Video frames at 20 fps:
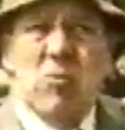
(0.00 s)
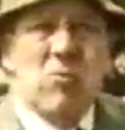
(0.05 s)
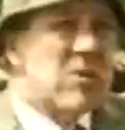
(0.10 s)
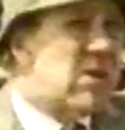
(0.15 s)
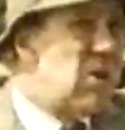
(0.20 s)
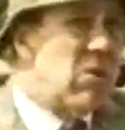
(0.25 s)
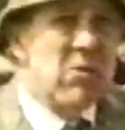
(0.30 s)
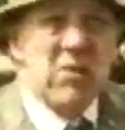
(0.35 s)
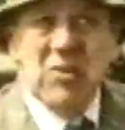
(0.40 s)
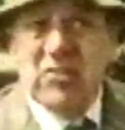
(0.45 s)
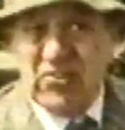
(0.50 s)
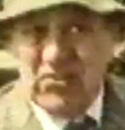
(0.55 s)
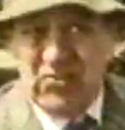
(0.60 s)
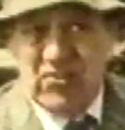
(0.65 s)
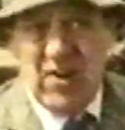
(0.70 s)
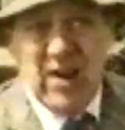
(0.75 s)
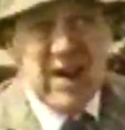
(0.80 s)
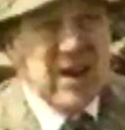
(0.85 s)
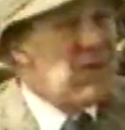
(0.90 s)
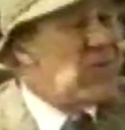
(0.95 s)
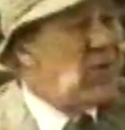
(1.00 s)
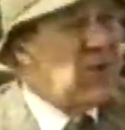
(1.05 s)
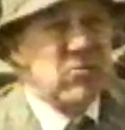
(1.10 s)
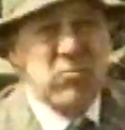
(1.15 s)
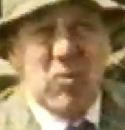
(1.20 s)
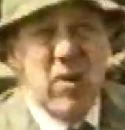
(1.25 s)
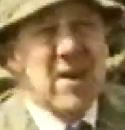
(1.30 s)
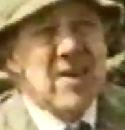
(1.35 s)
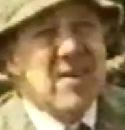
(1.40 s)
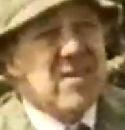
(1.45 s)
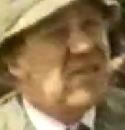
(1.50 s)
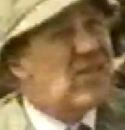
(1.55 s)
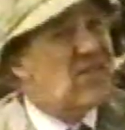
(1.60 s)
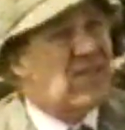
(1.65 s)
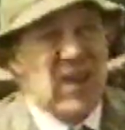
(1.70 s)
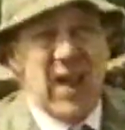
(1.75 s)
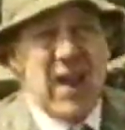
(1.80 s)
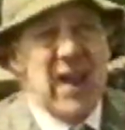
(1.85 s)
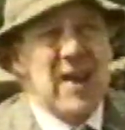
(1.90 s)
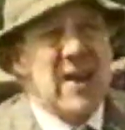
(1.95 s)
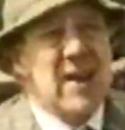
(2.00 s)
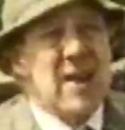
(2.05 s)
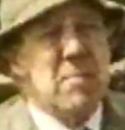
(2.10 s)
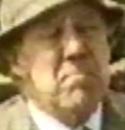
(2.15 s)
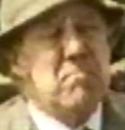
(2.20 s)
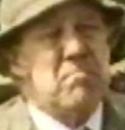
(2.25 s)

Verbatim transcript: You go astray with one tiny